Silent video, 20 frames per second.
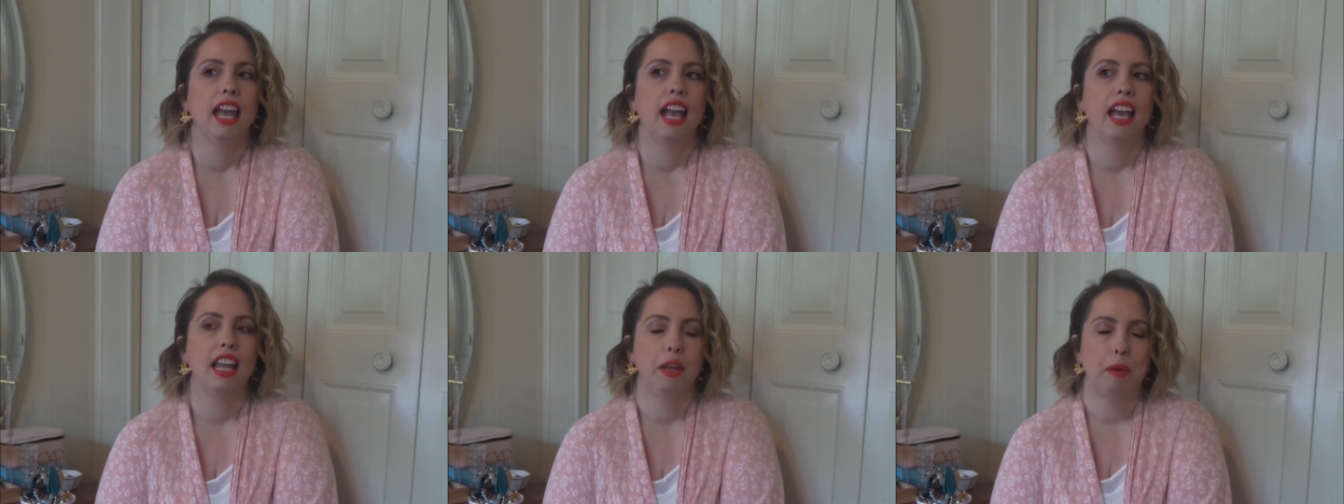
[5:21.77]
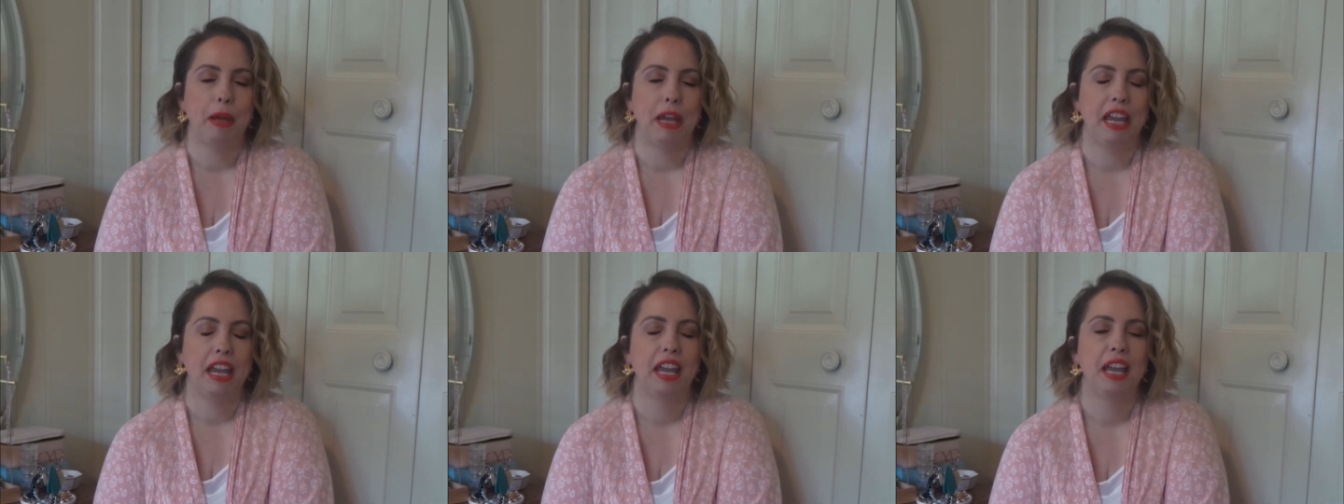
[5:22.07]

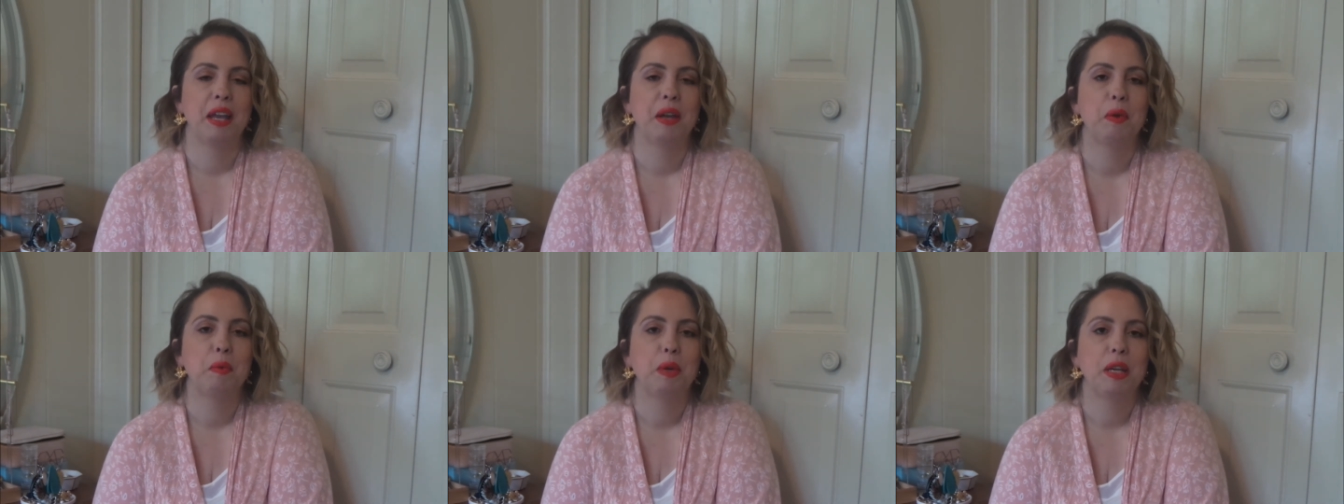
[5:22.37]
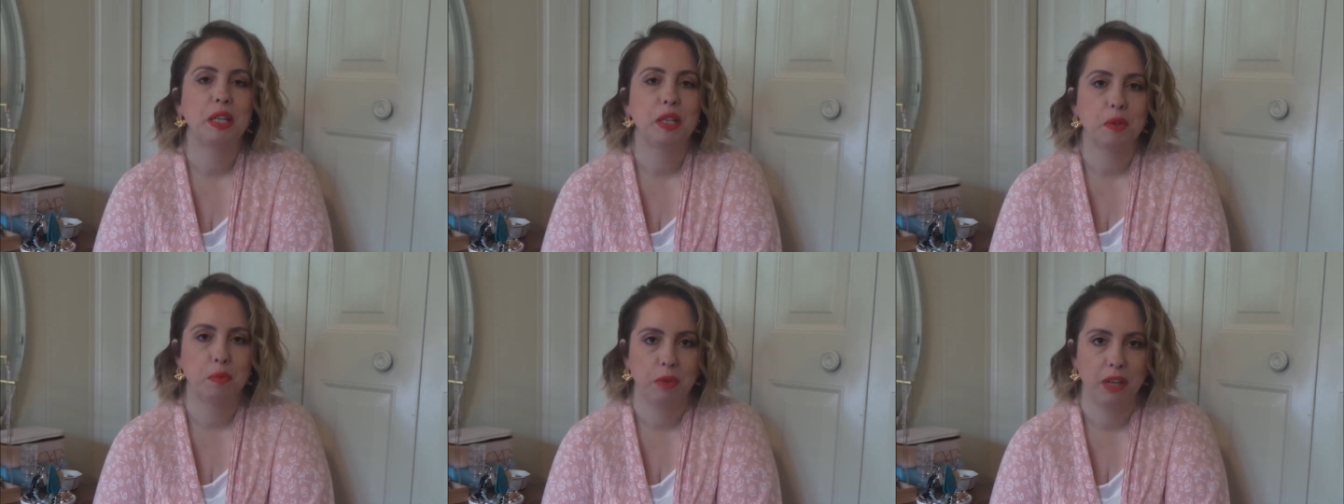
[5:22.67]
Anyway, we
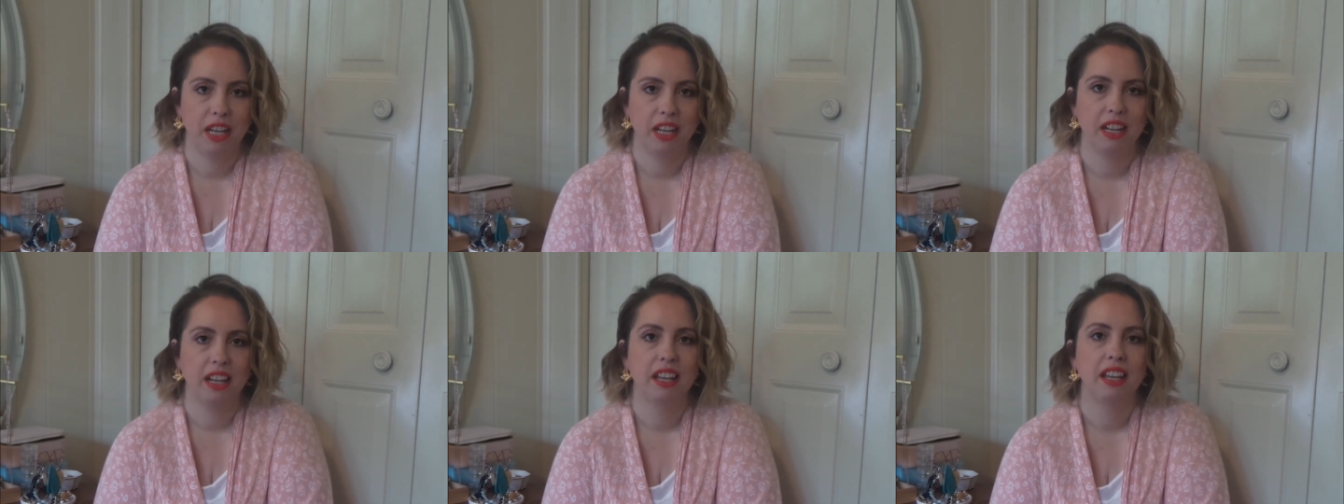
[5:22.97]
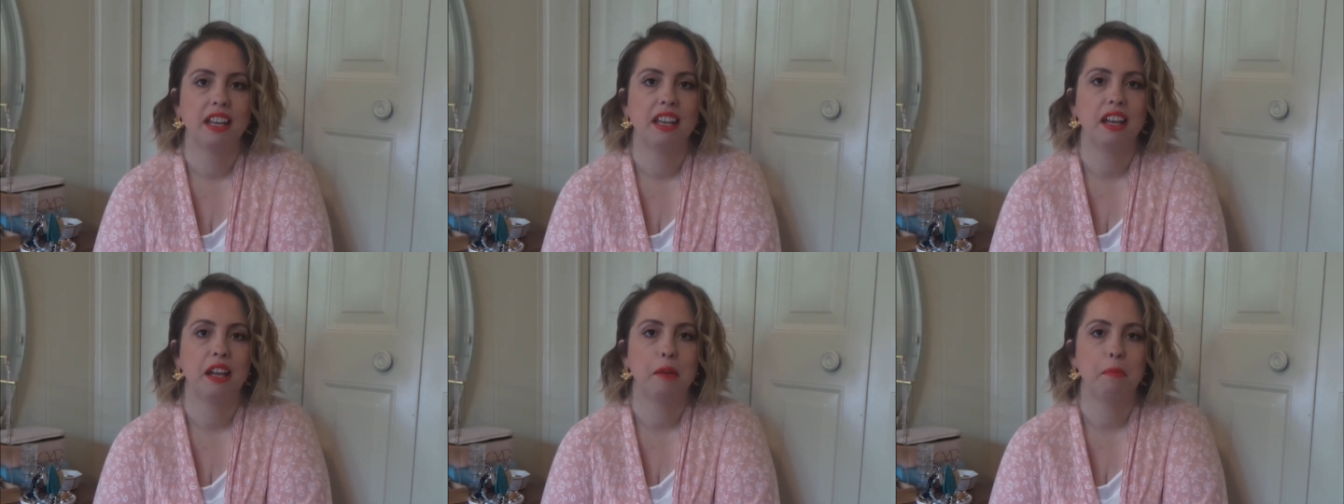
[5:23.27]
had to read
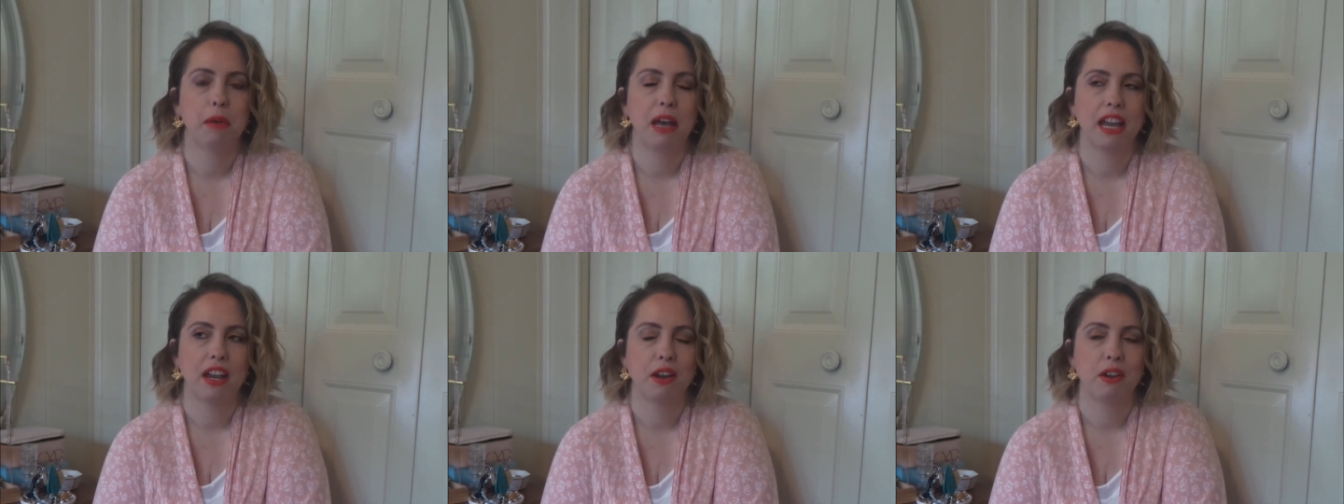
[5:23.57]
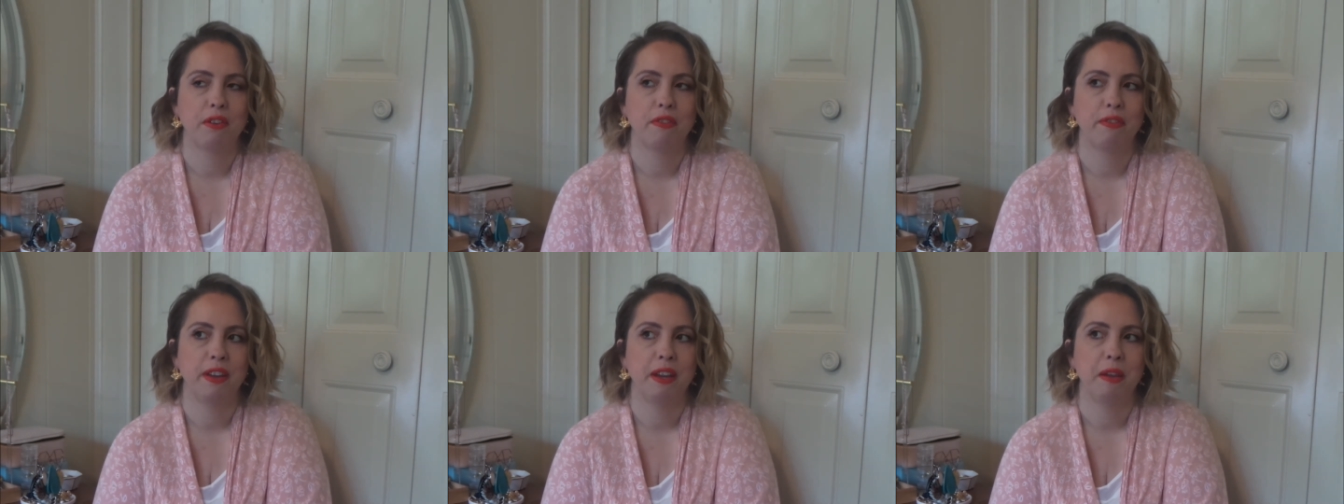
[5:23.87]
a
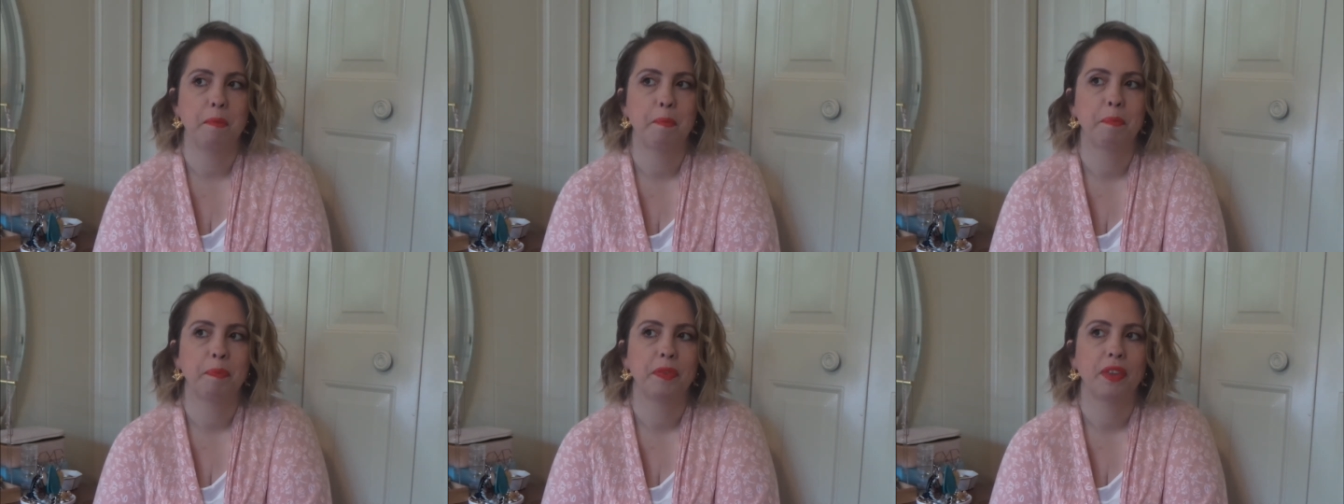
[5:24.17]
biography,